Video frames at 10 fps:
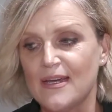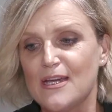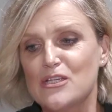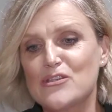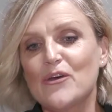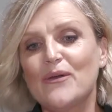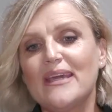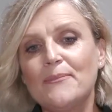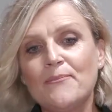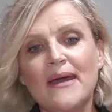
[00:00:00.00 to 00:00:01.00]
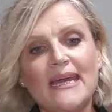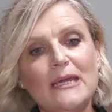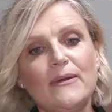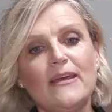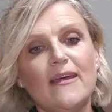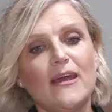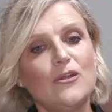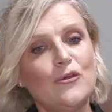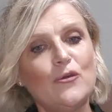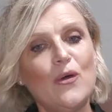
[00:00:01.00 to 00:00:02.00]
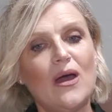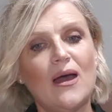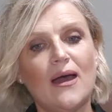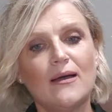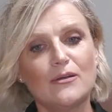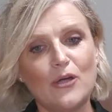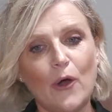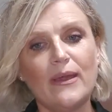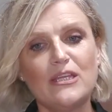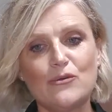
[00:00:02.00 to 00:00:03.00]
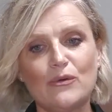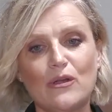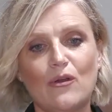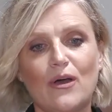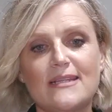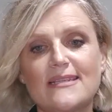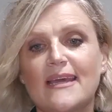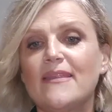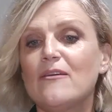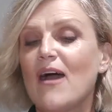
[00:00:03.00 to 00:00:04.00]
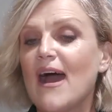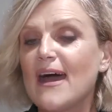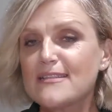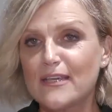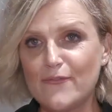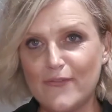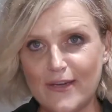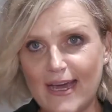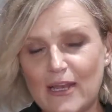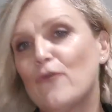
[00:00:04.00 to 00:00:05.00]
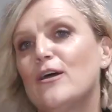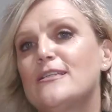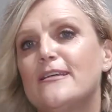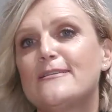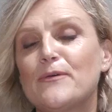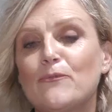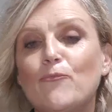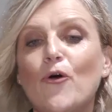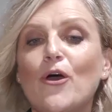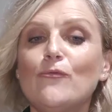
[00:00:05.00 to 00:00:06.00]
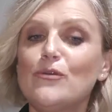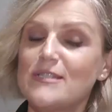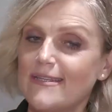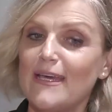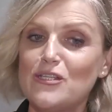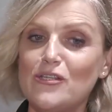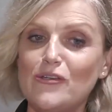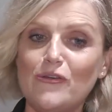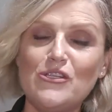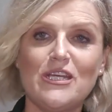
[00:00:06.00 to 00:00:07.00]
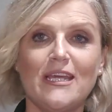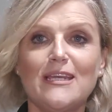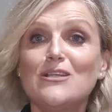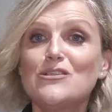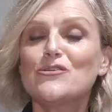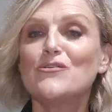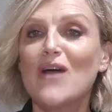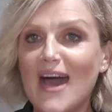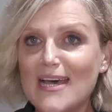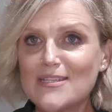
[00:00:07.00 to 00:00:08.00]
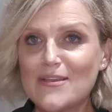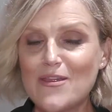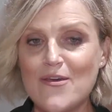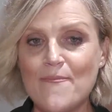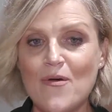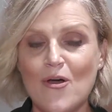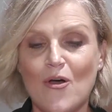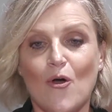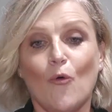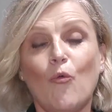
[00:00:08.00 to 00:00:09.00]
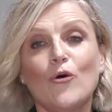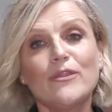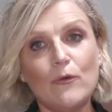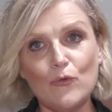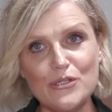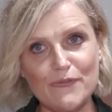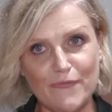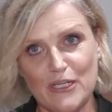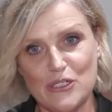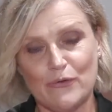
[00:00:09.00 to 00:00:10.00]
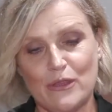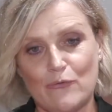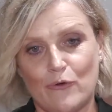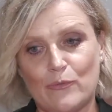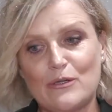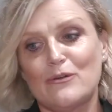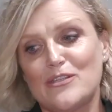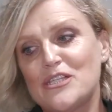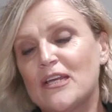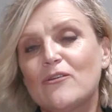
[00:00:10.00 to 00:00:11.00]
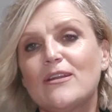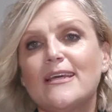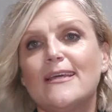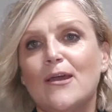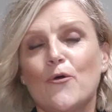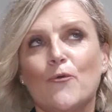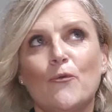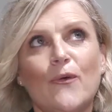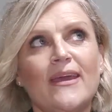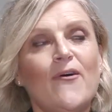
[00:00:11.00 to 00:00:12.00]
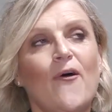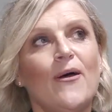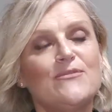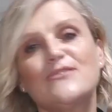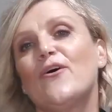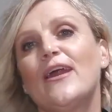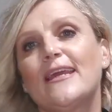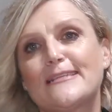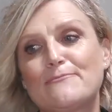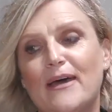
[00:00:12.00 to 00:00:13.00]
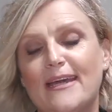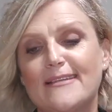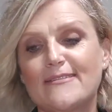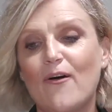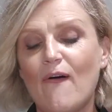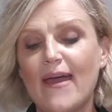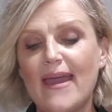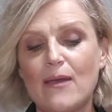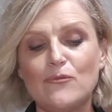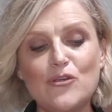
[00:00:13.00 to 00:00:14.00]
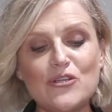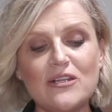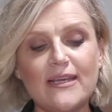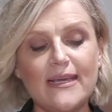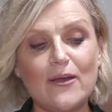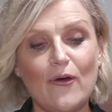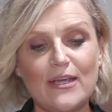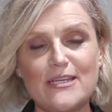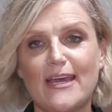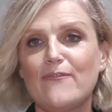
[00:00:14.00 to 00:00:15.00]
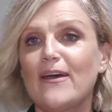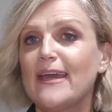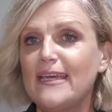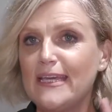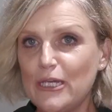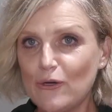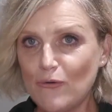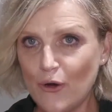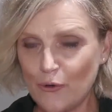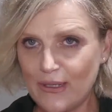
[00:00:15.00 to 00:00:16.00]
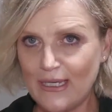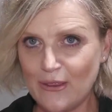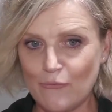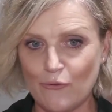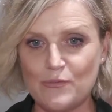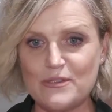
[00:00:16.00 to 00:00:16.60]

So it may be that you are going into a client and they're asking for colour ideas, but what I would say to you, Jen, is to ask them what they want to feature in the room, because generally when I'm designing a space, I am usually going to have a hero in the room.